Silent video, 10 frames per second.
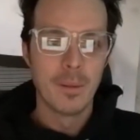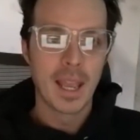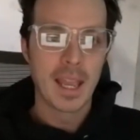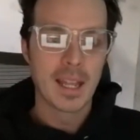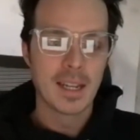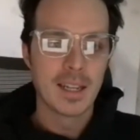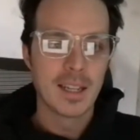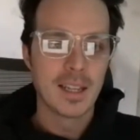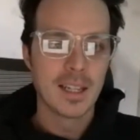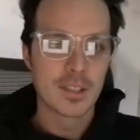And
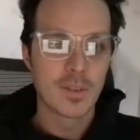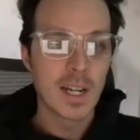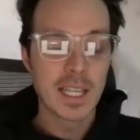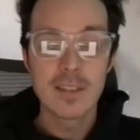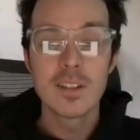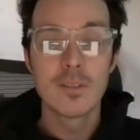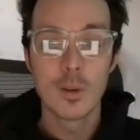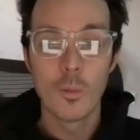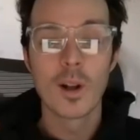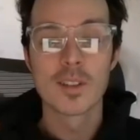it's funny, even if you
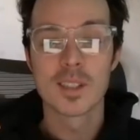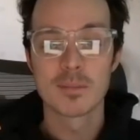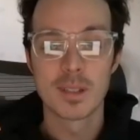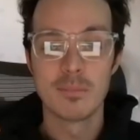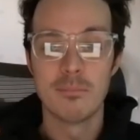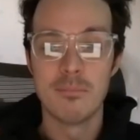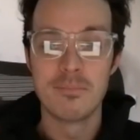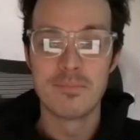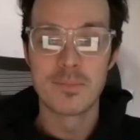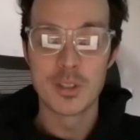want something
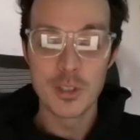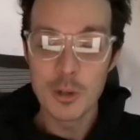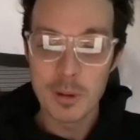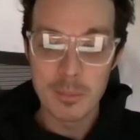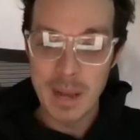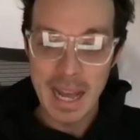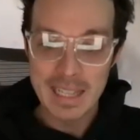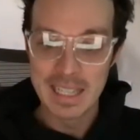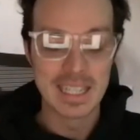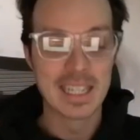super
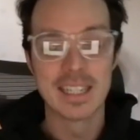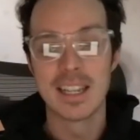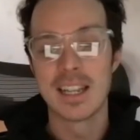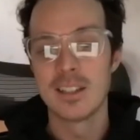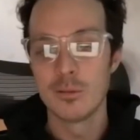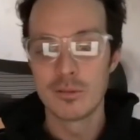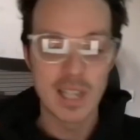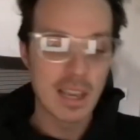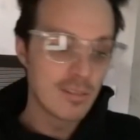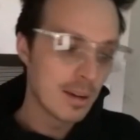badly and you've
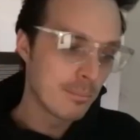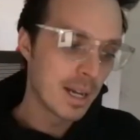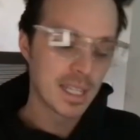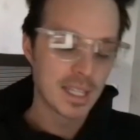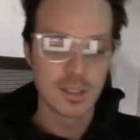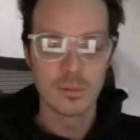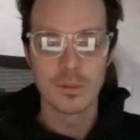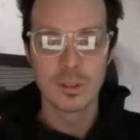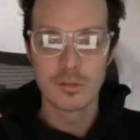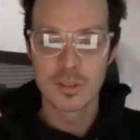saved up money and
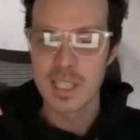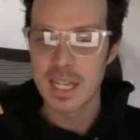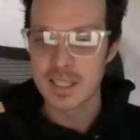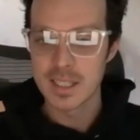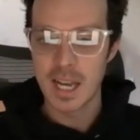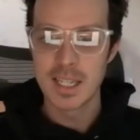you've set aside